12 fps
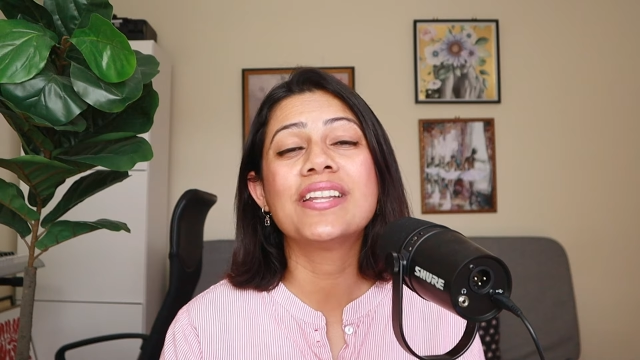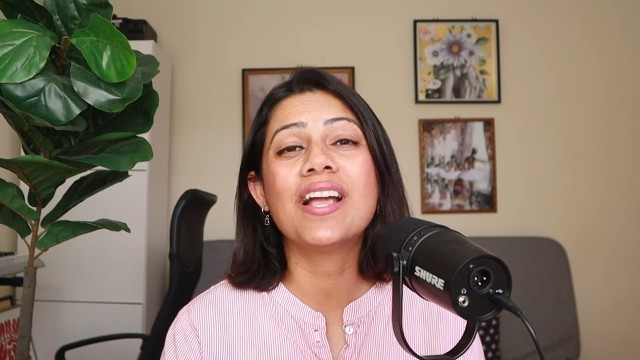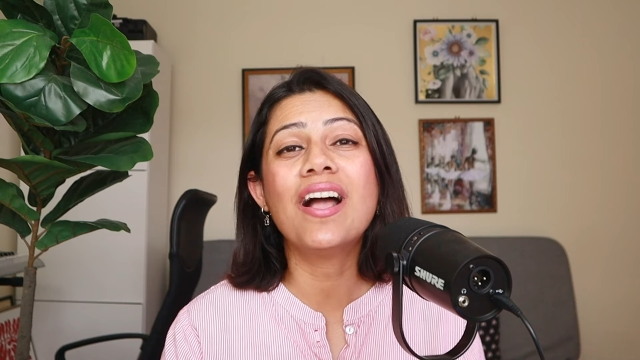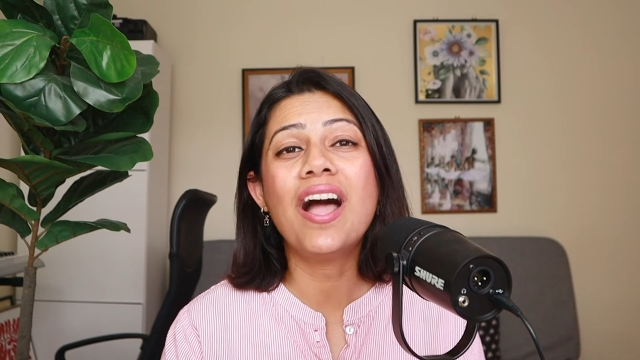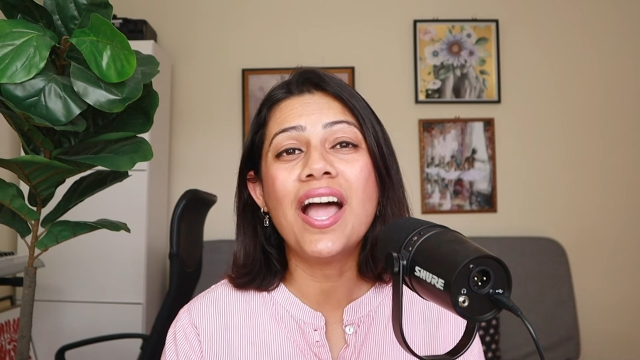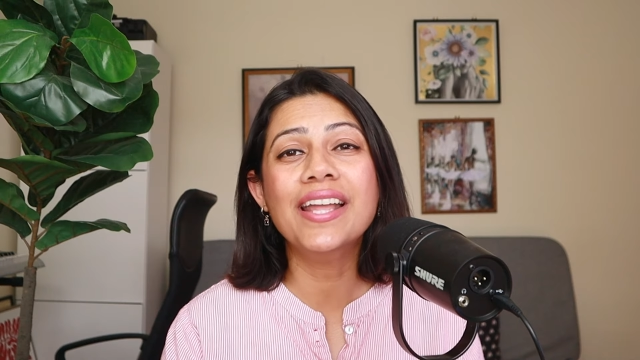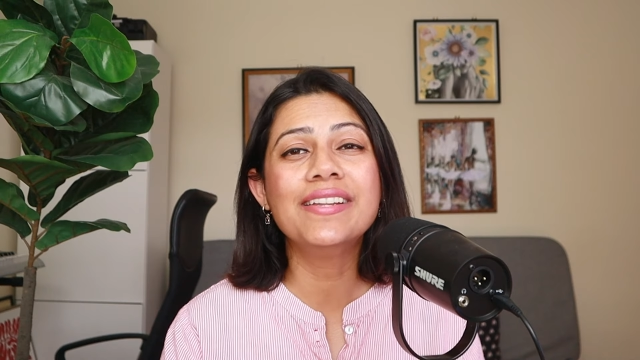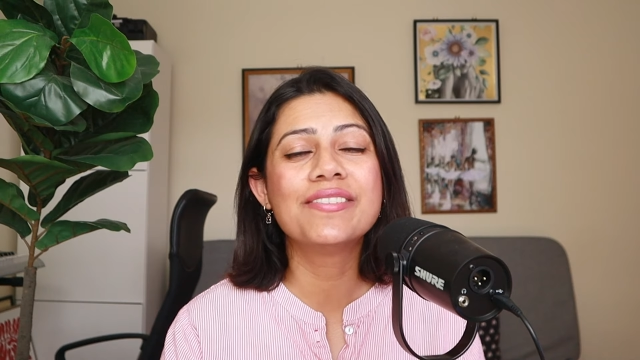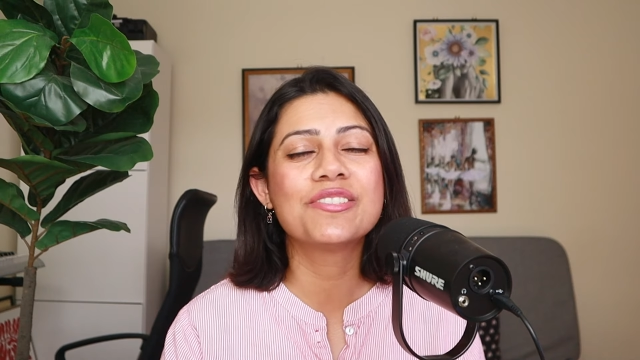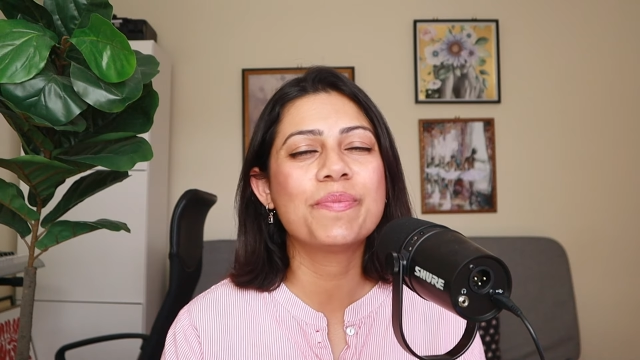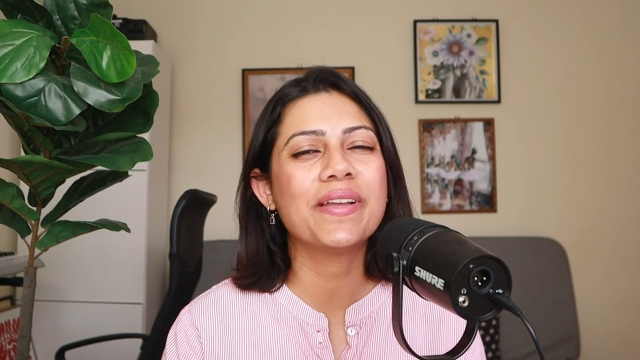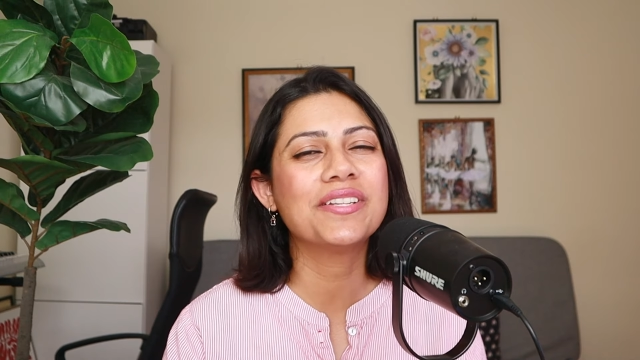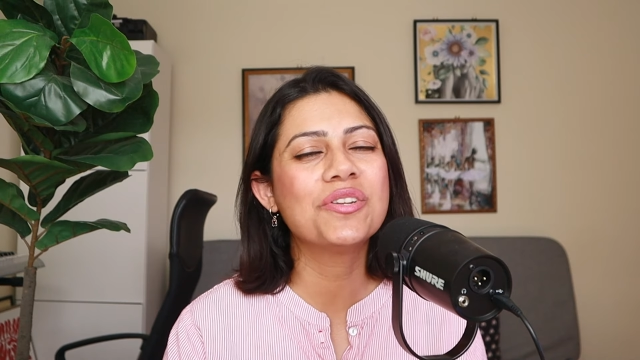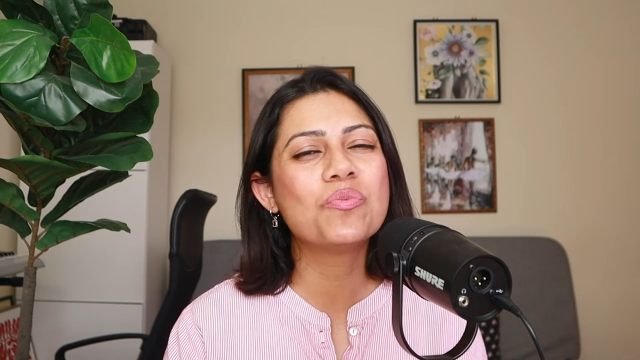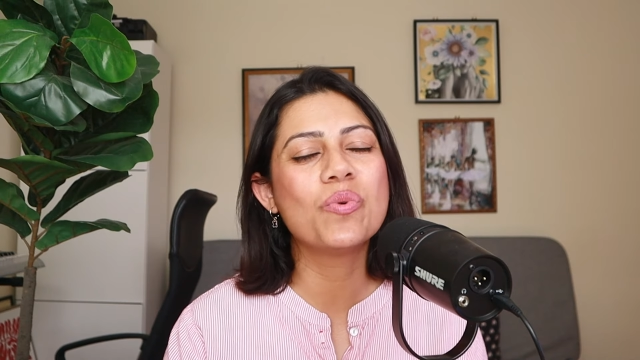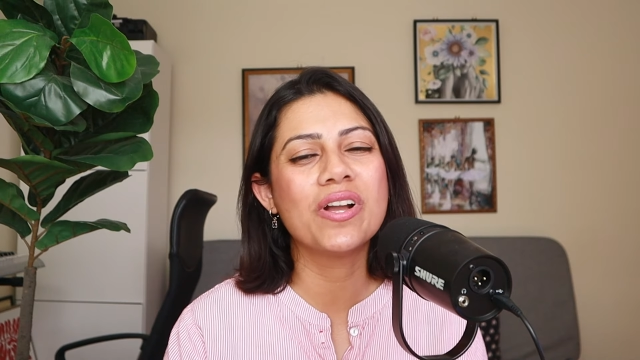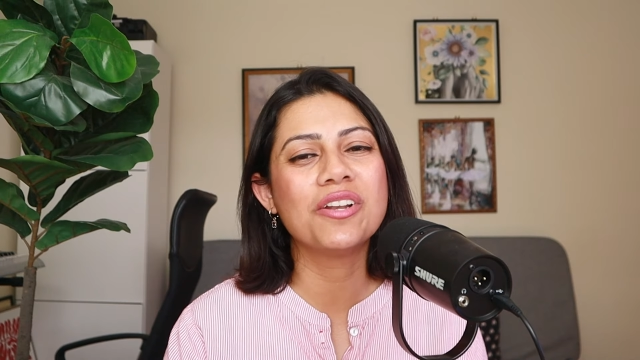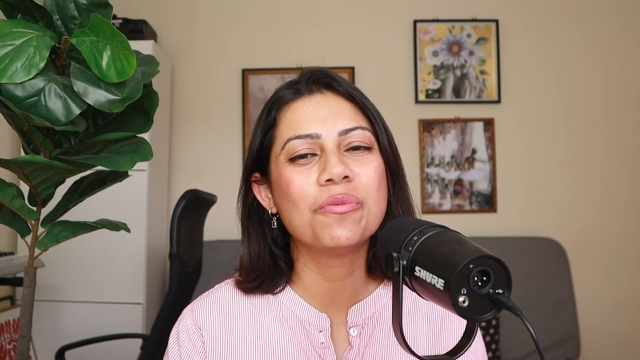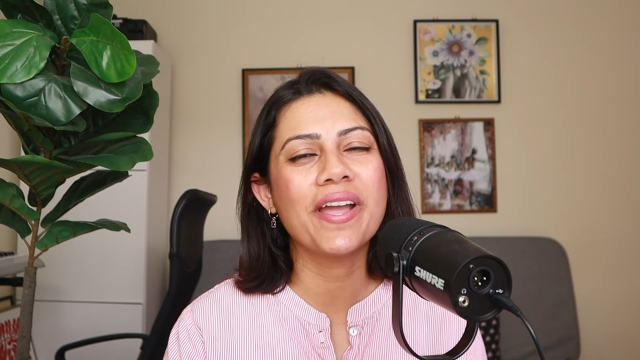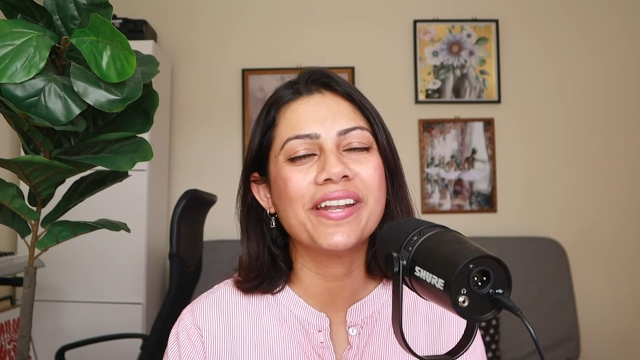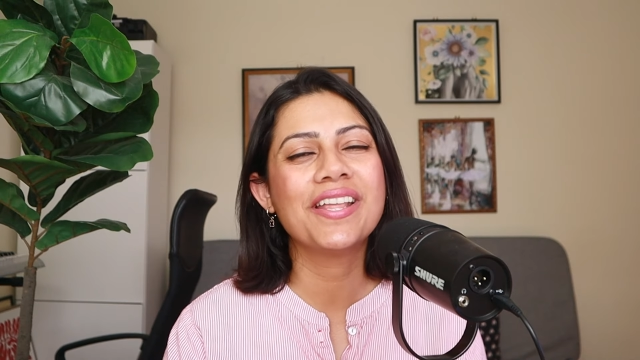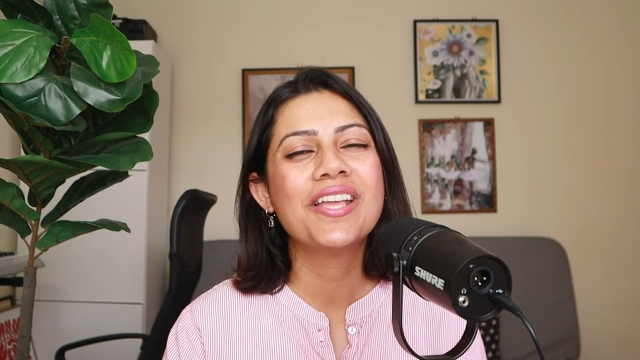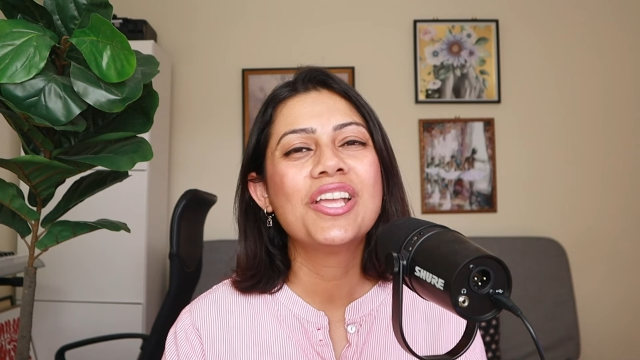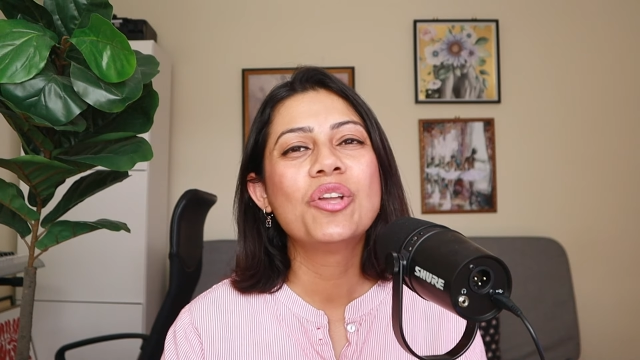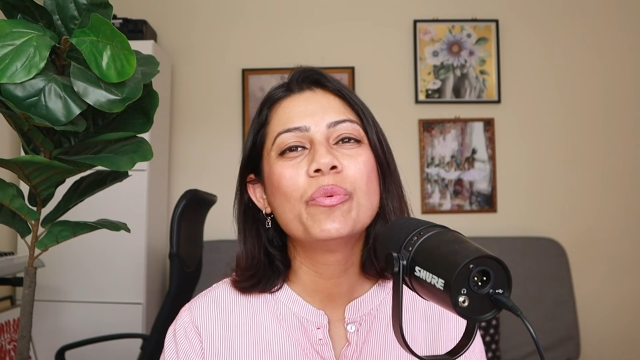that are highly respected worldwide,